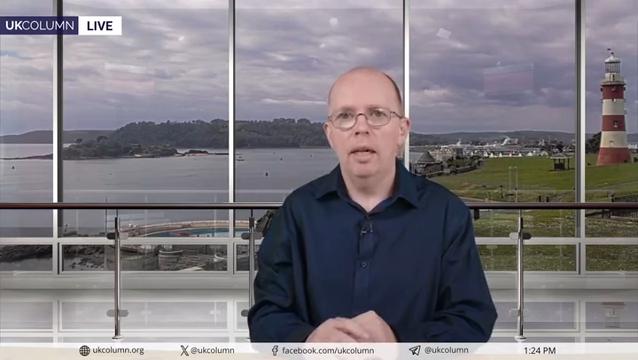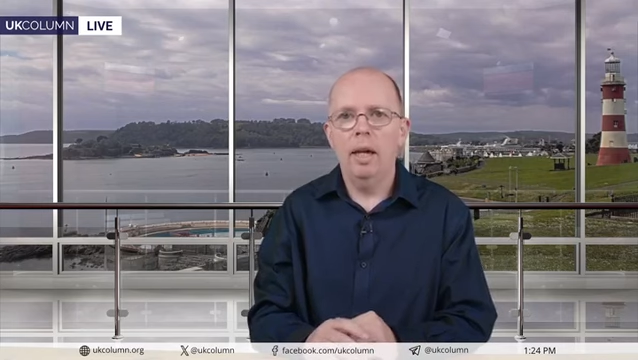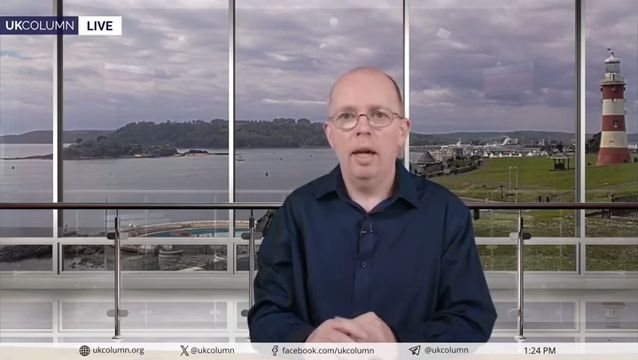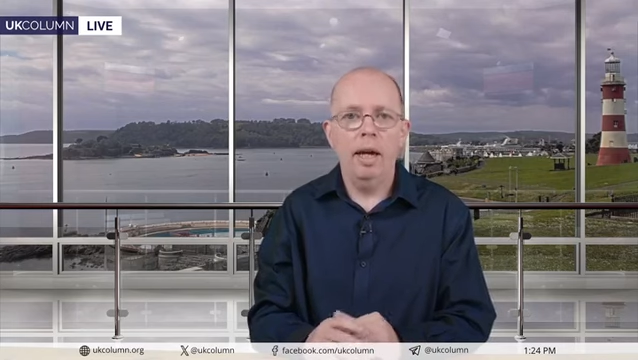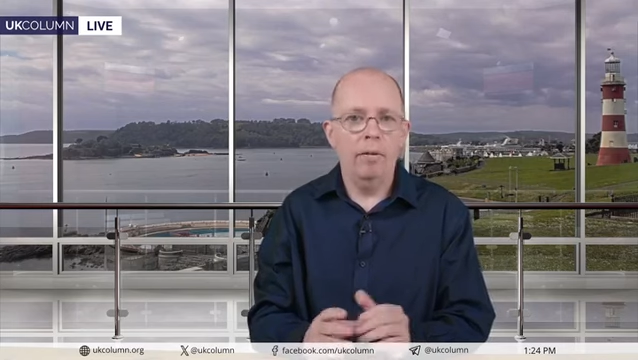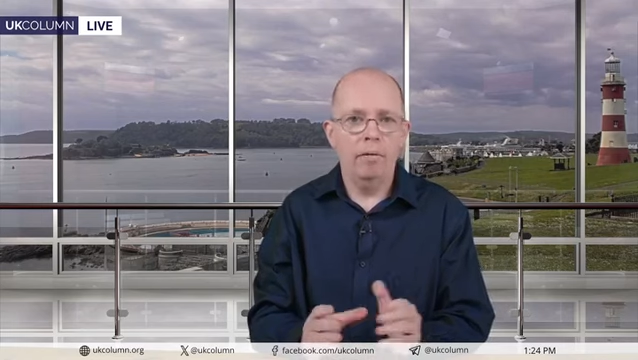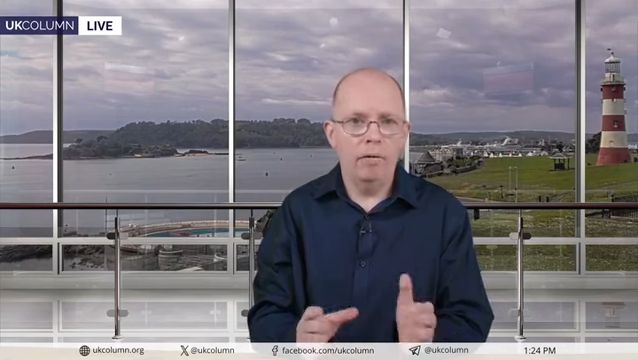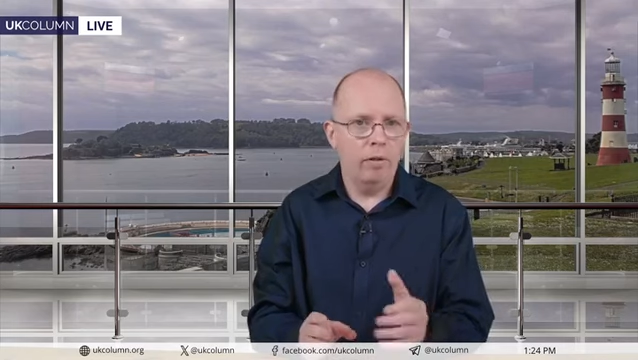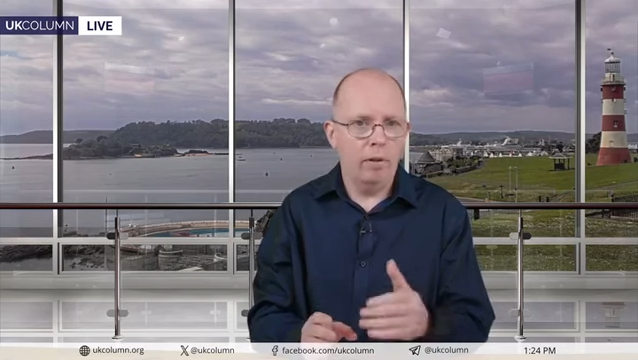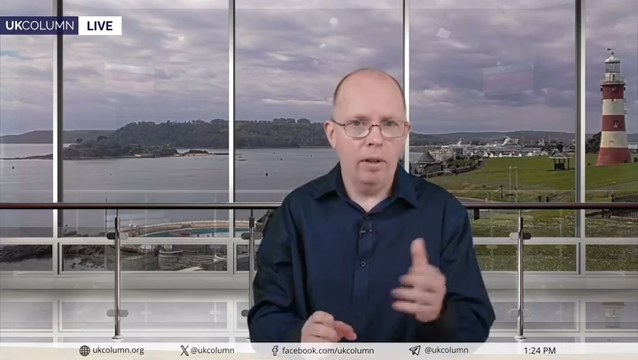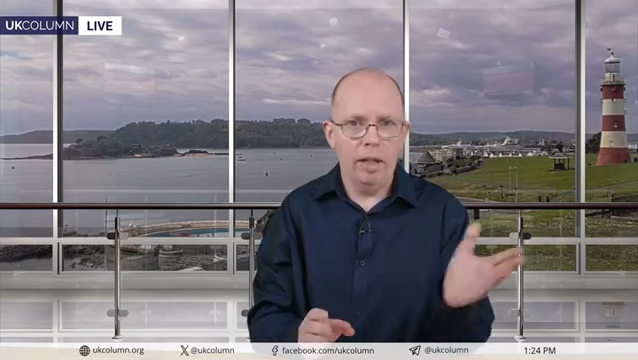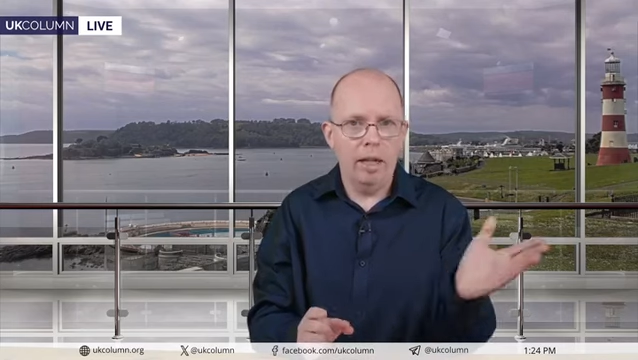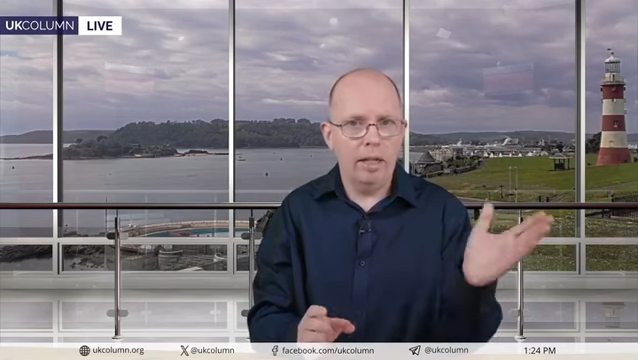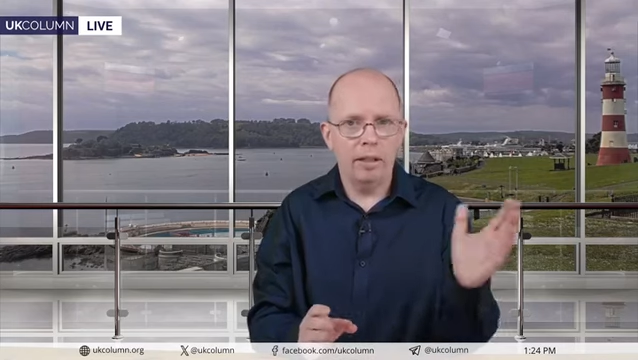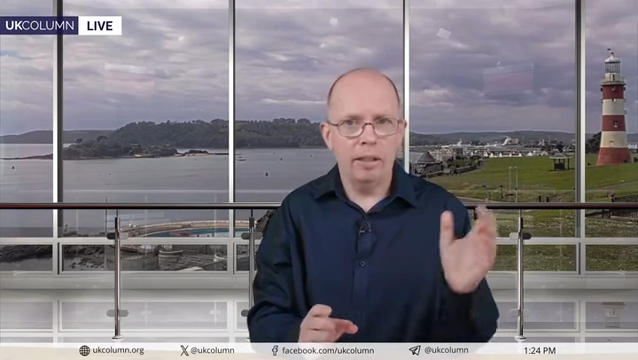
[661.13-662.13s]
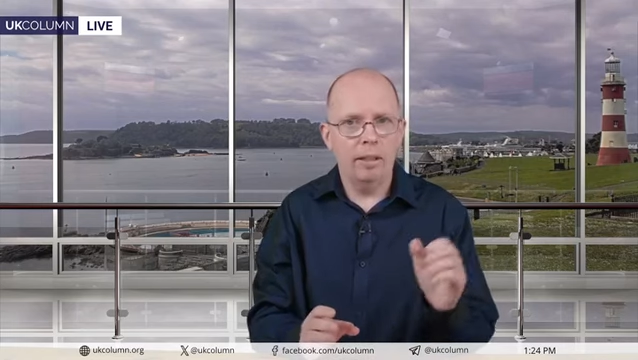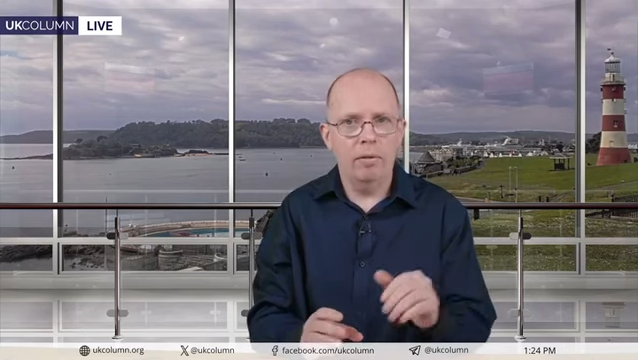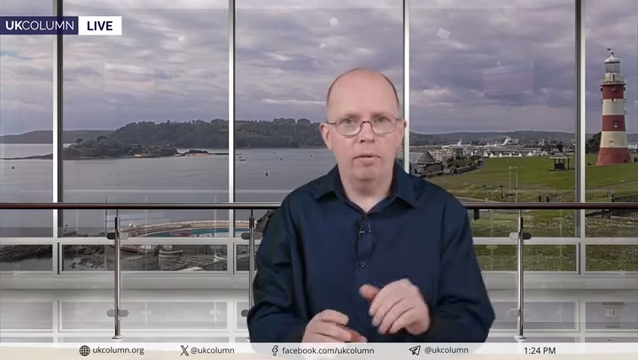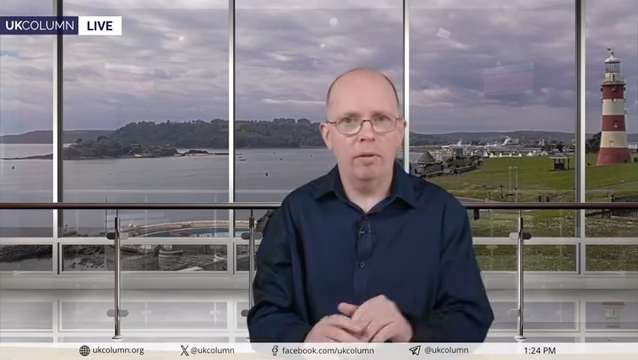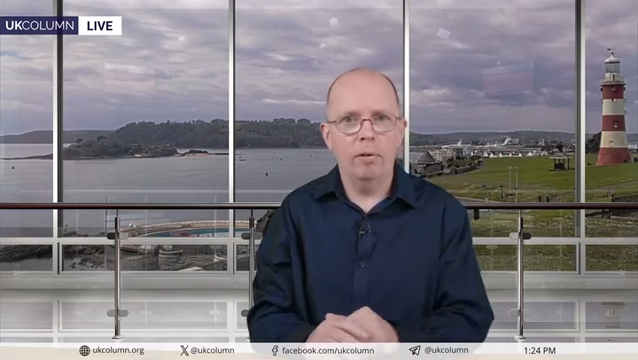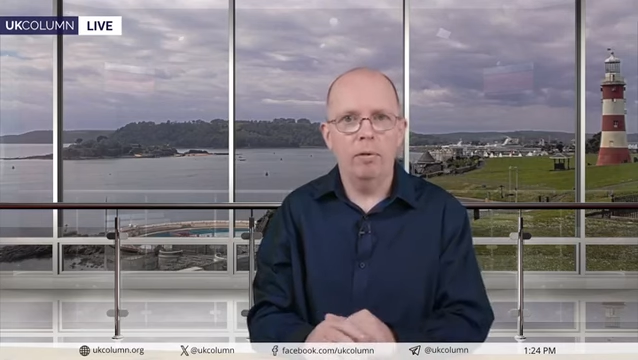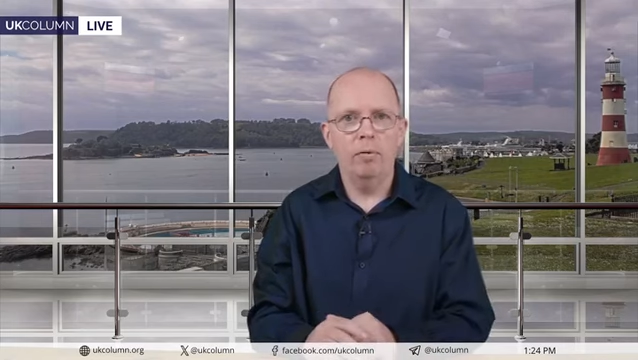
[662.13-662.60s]
and for the
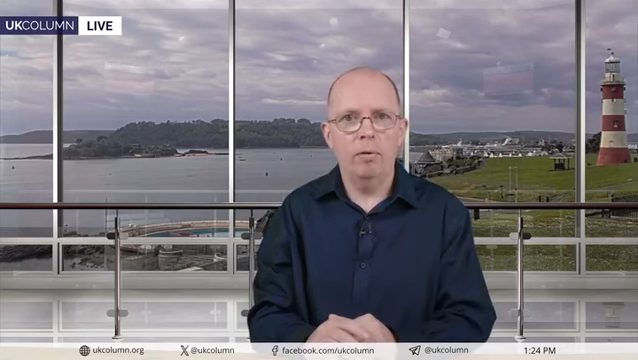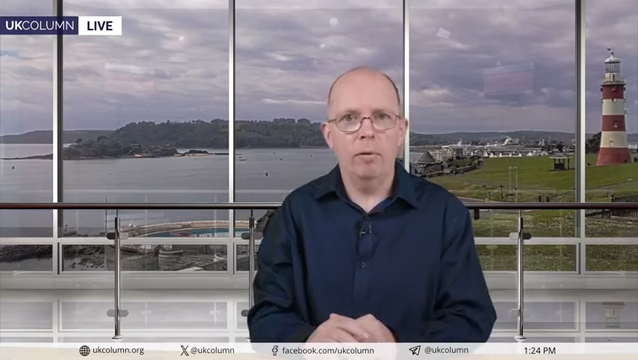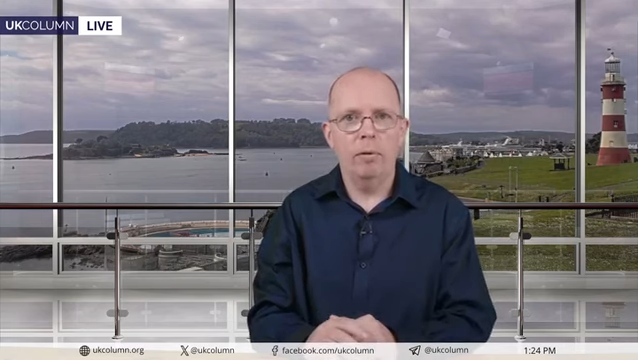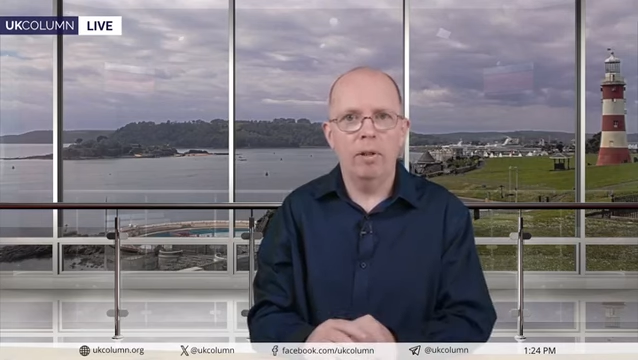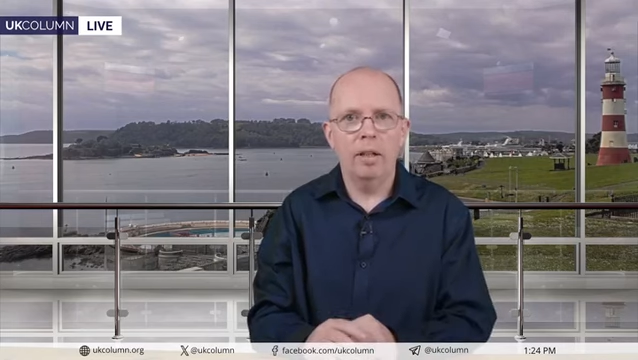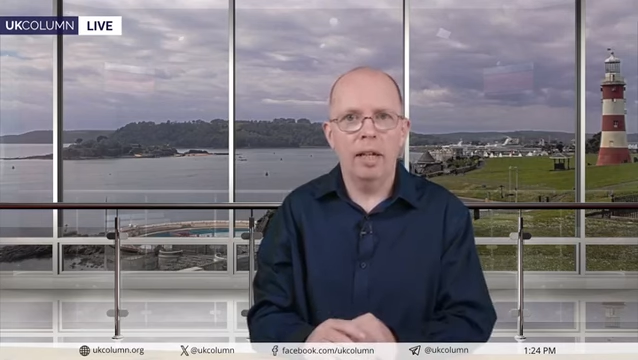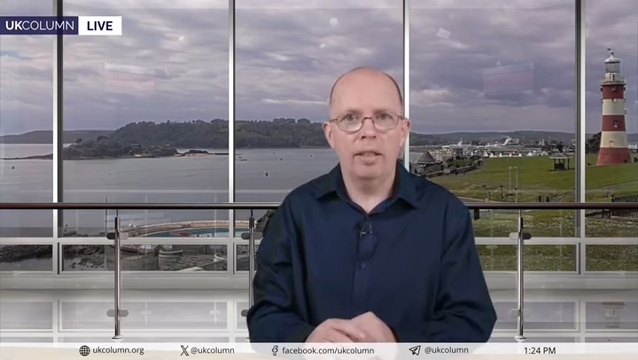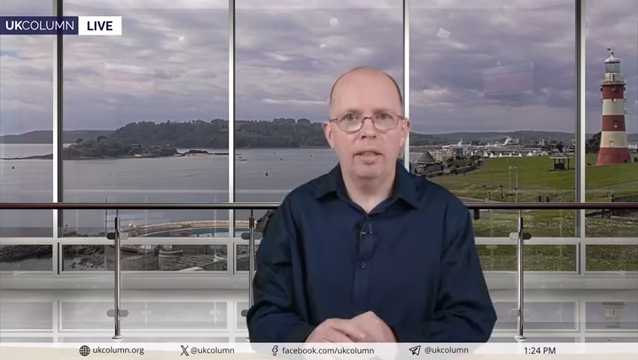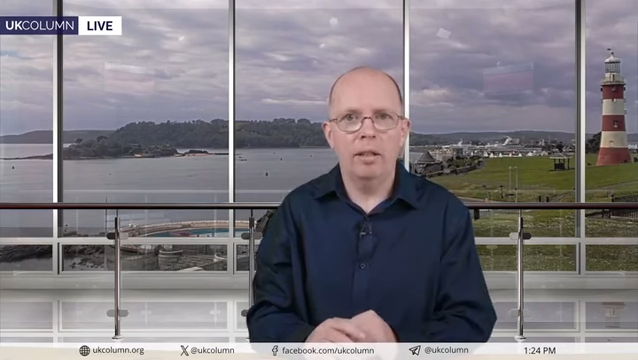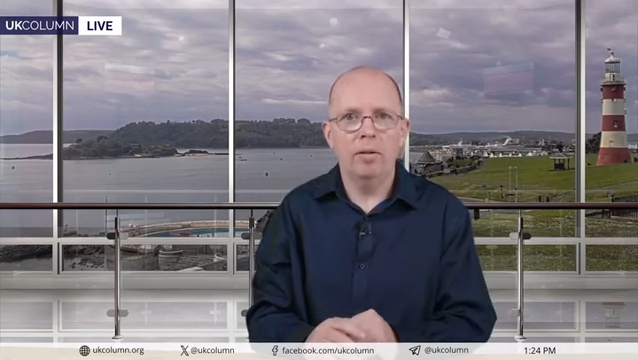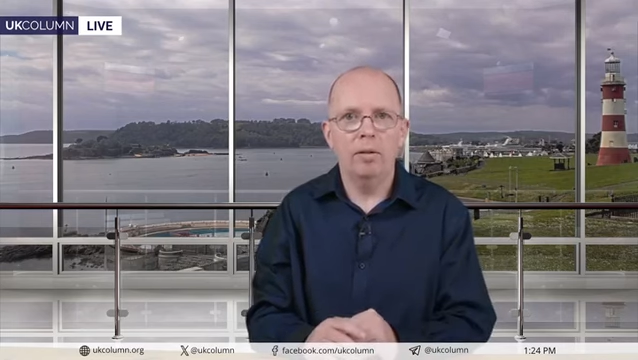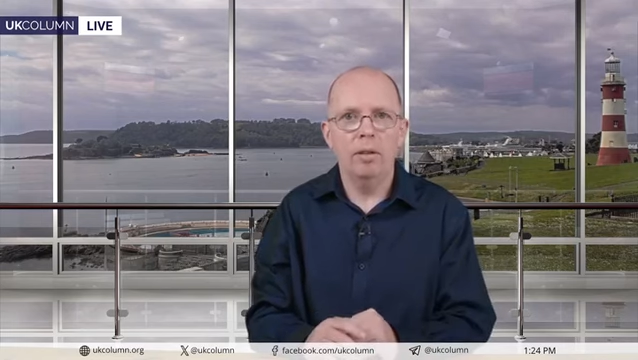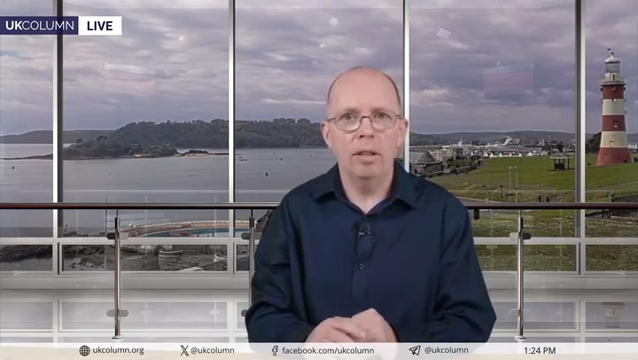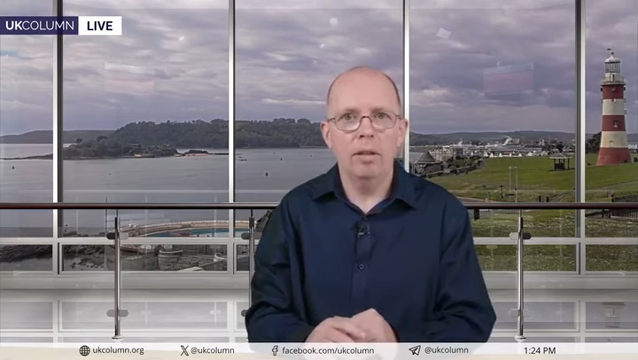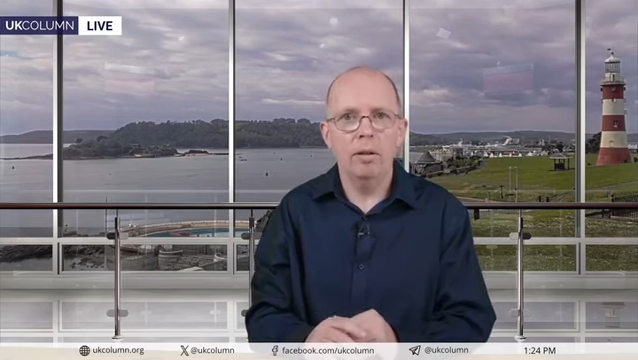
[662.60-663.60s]
last for the last 100